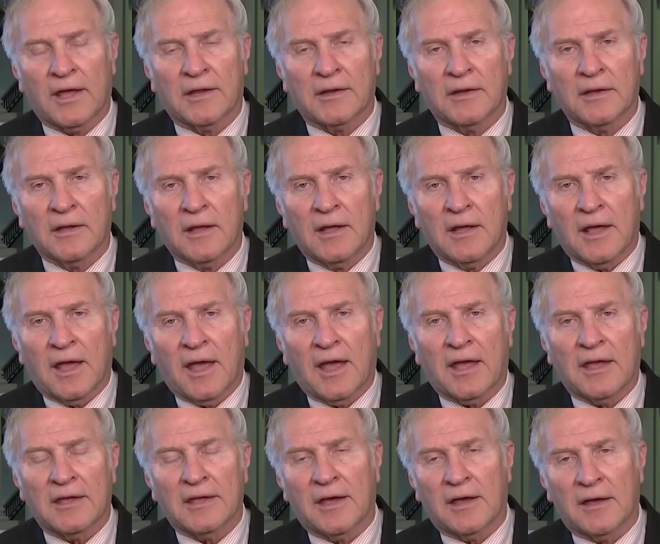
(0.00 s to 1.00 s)
and
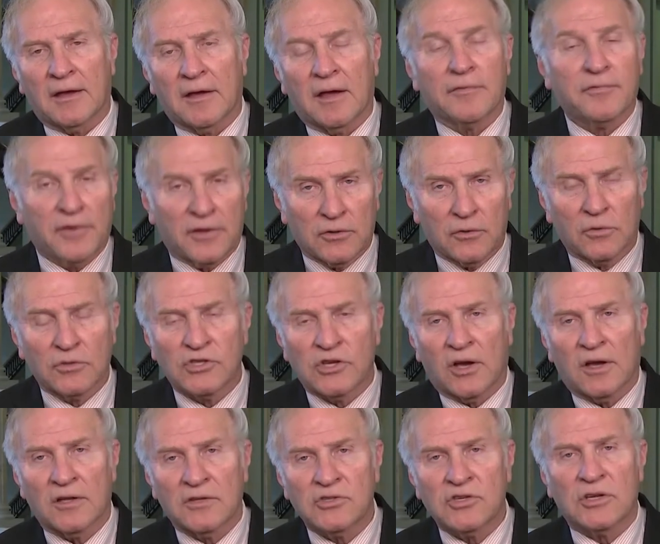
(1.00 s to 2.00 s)
a federal
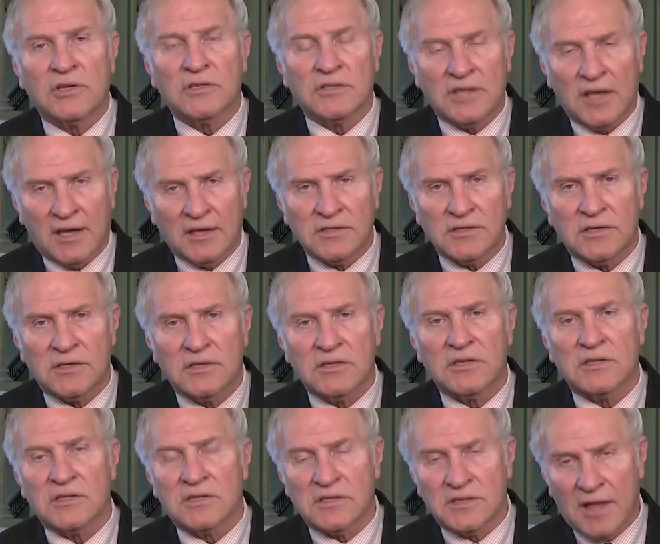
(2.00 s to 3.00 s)
judge in
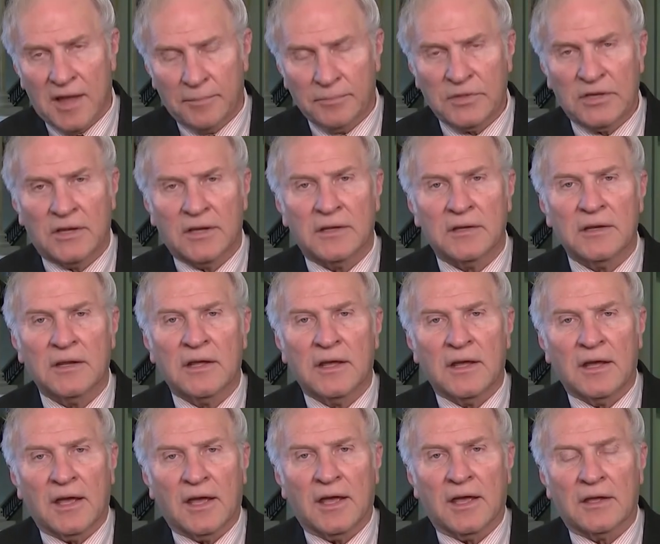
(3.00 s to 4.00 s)
Texas stepped in
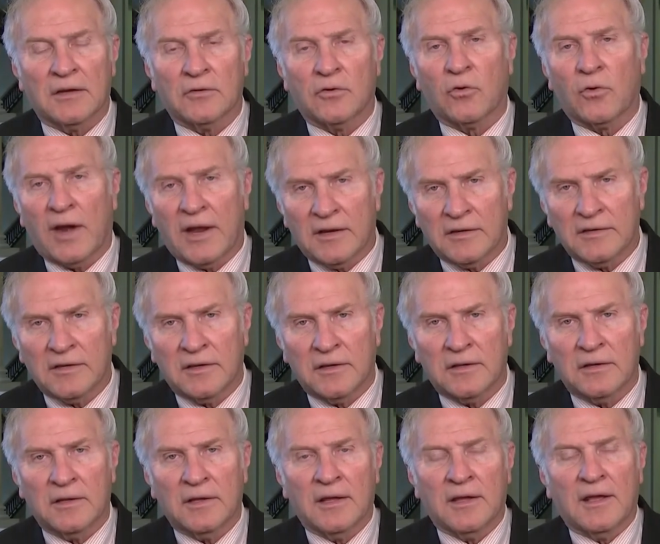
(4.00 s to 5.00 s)
and
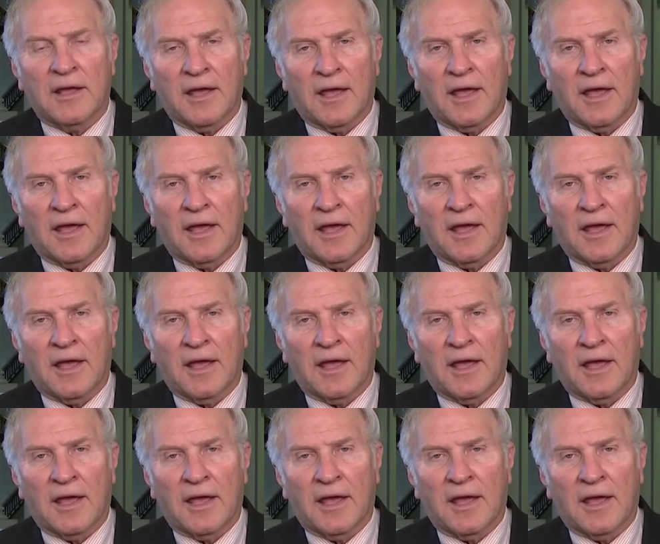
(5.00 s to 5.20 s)
granted